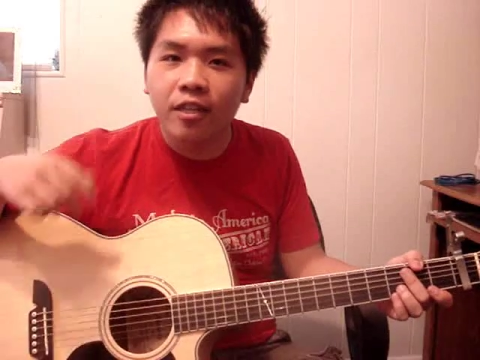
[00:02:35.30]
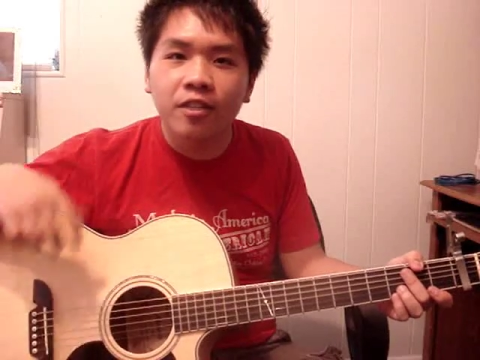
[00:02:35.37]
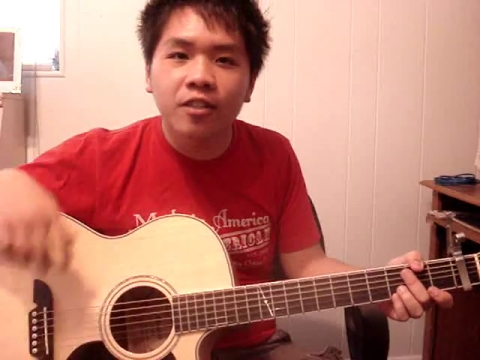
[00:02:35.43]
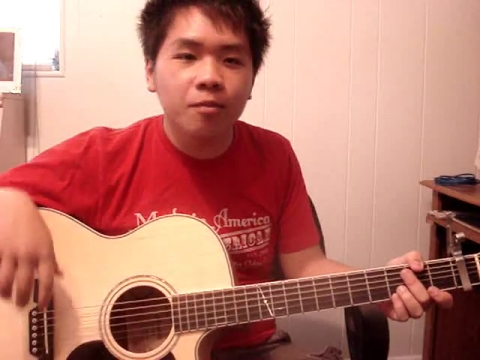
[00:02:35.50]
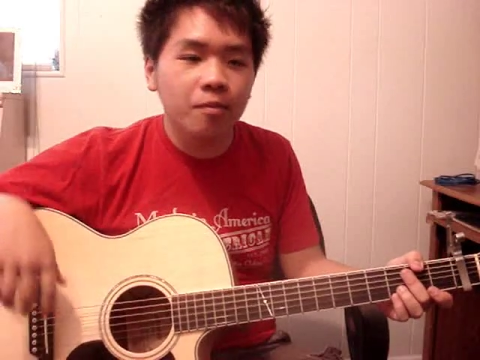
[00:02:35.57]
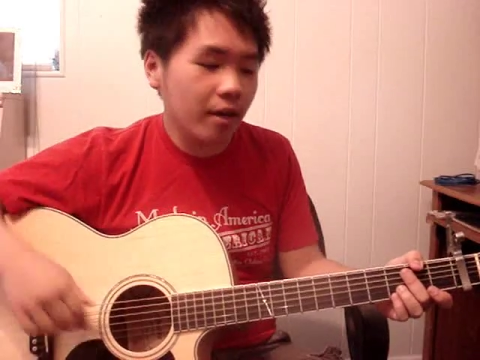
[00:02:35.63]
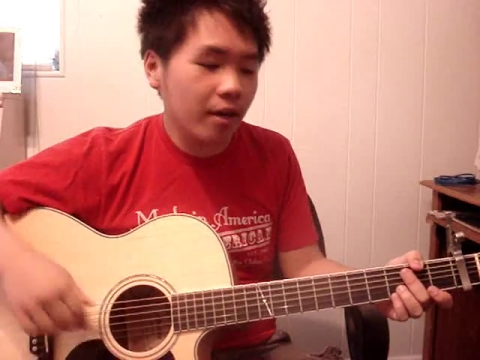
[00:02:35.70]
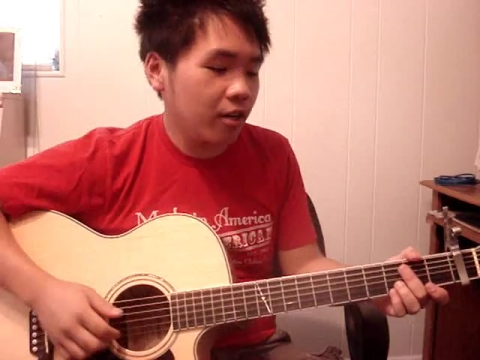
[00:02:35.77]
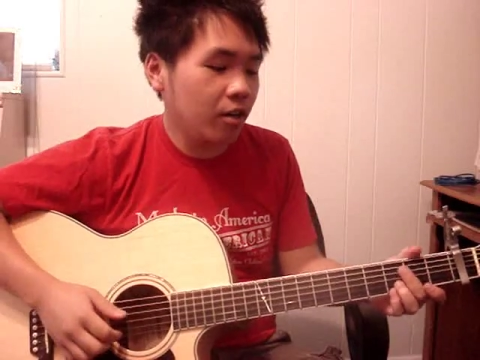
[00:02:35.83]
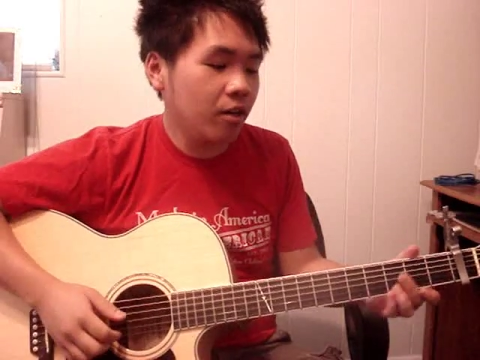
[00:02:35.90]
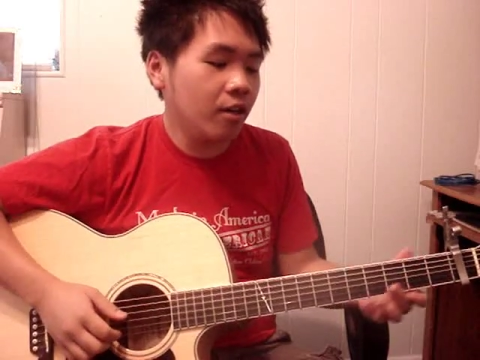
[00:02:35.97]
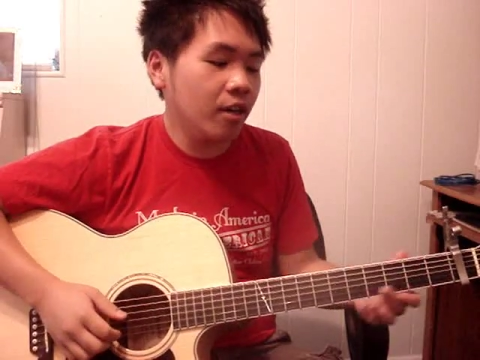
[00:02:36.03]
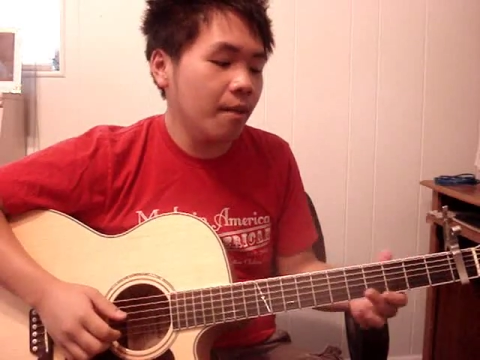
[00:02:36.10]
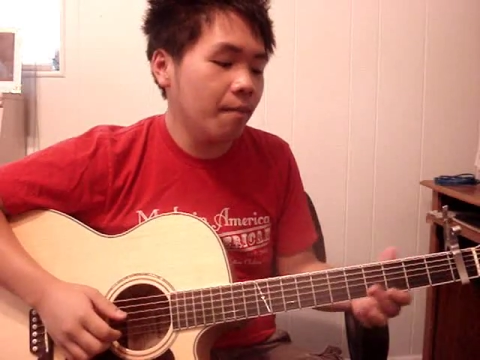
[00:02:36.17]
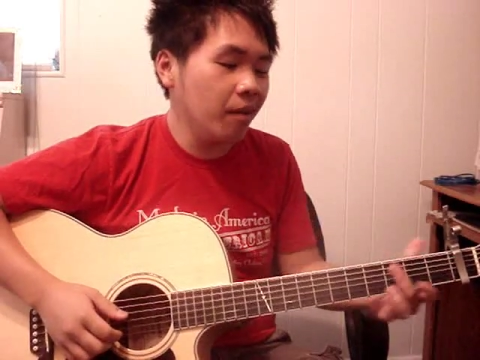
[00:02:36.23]
listen by
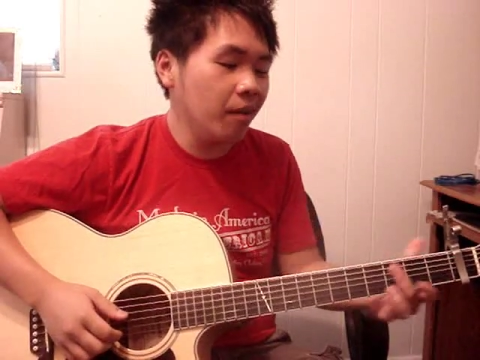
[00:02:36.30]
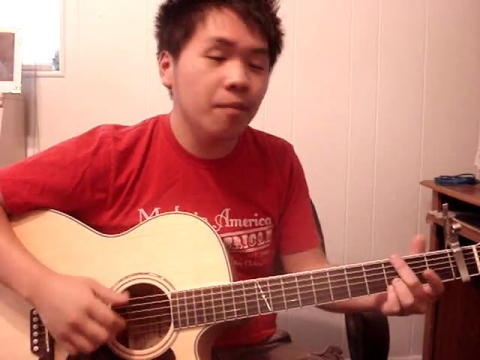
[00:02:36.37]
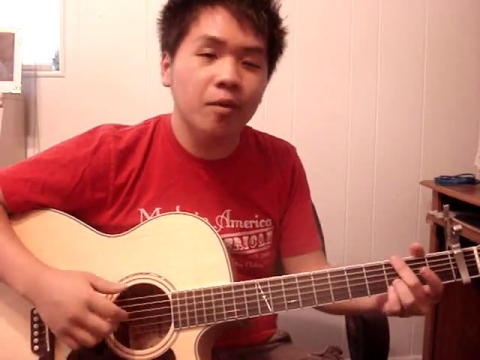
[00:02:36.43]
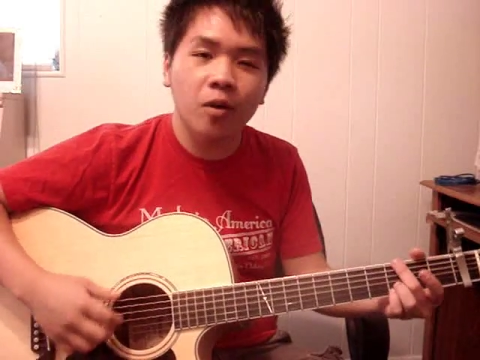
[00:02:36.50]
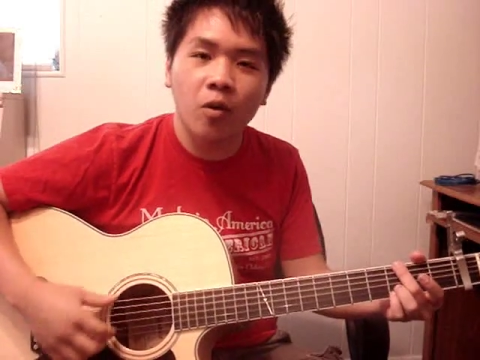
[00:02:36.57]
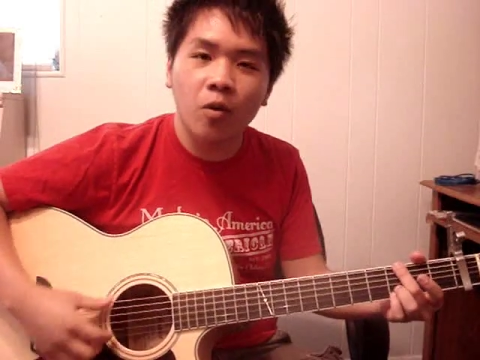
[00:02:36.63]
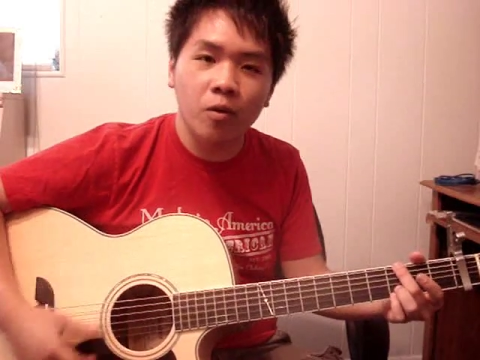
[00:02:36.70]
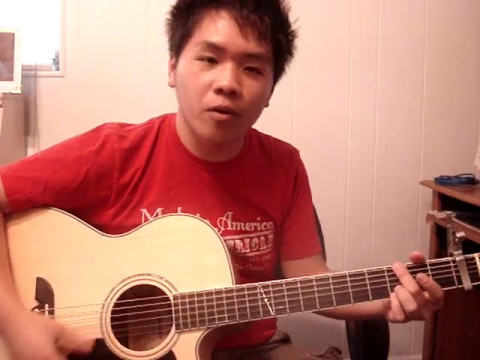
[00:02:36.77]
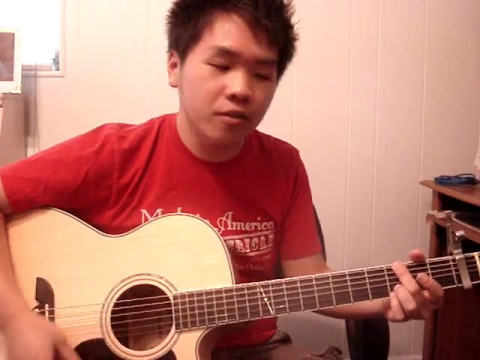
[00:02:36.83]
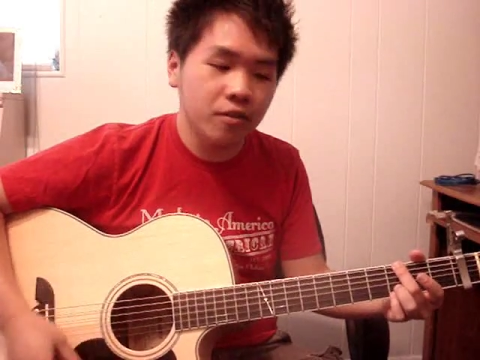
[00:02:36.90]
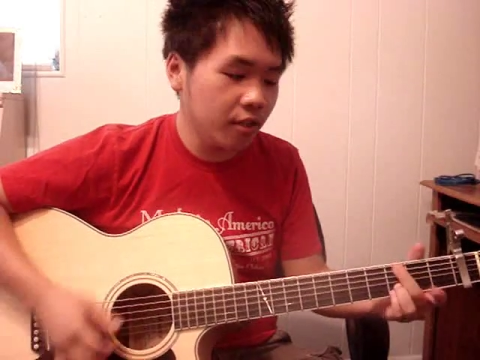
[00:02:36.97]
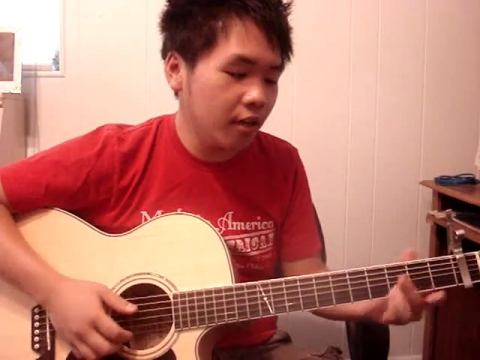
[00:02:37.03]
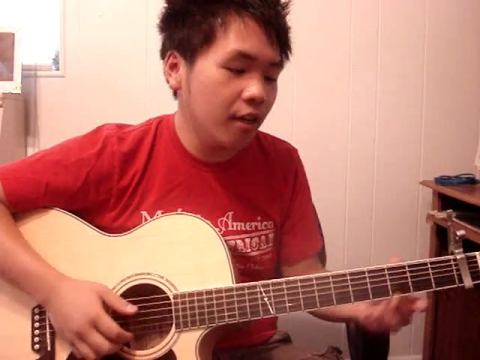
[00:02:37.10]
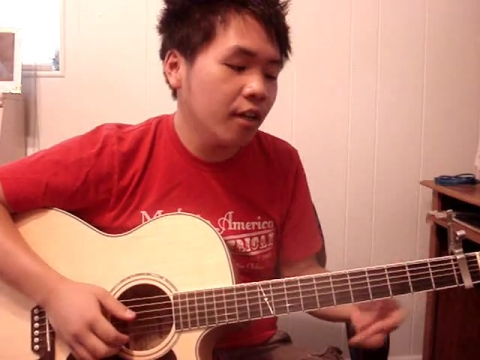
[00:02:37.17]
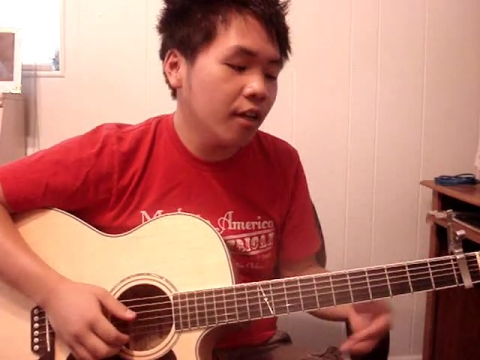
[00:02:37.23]
ear and pick up the chords.